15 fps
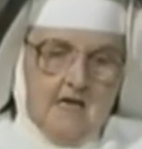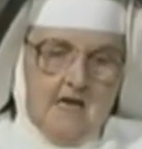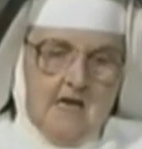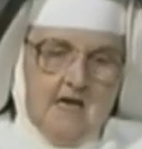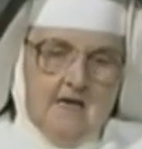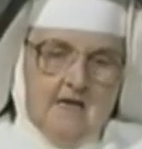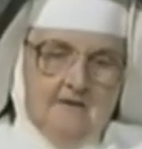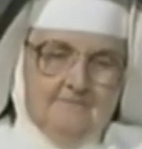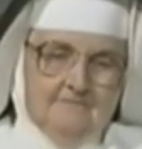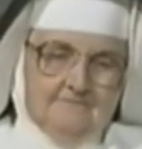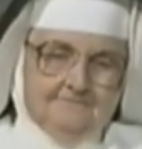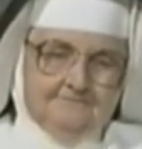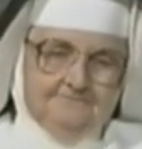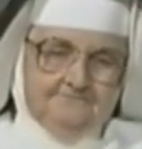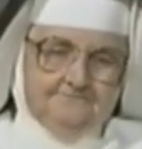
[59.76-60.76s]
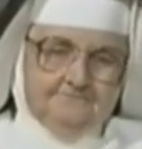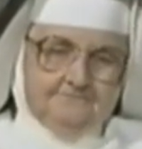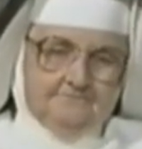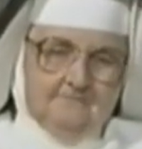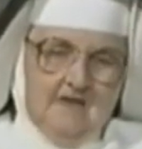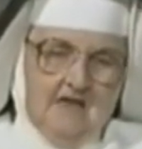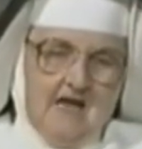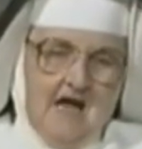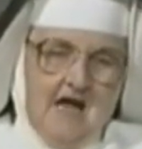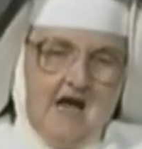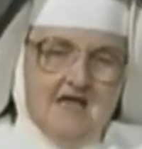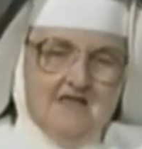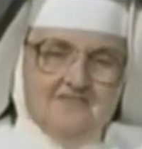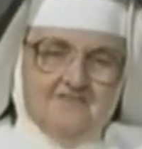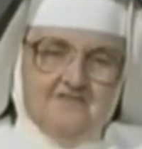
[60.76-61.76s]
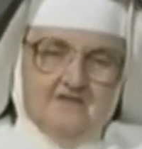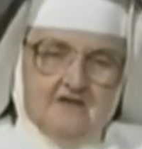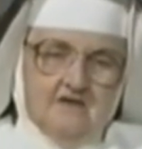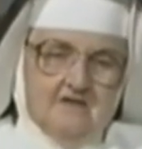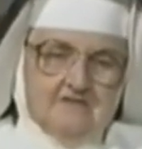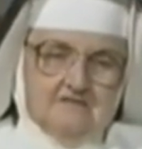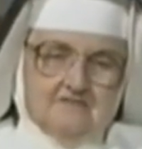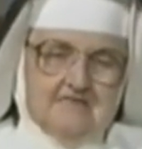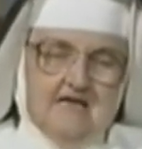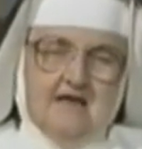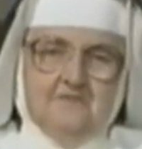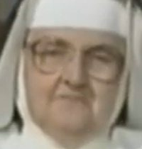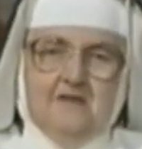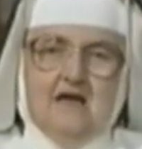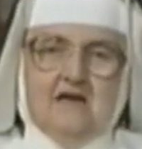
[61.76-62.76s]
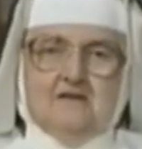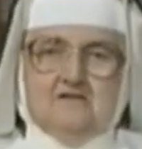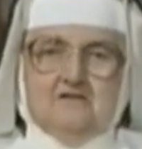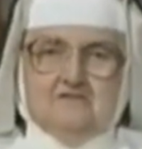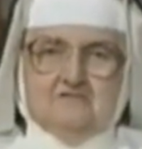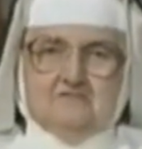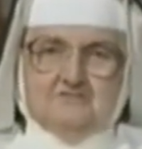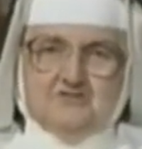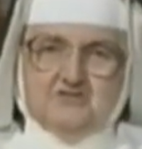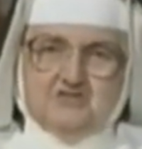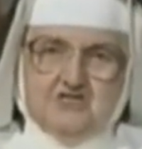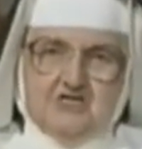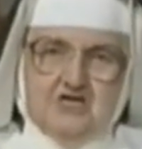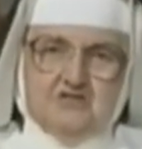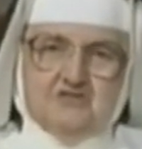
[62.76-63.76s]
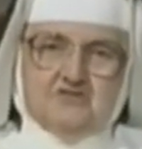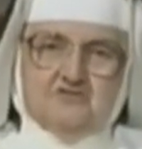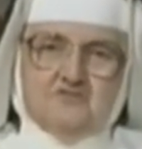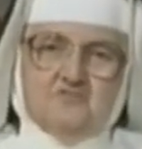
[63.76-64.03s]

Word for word: Uh, I think it's diabolical to change the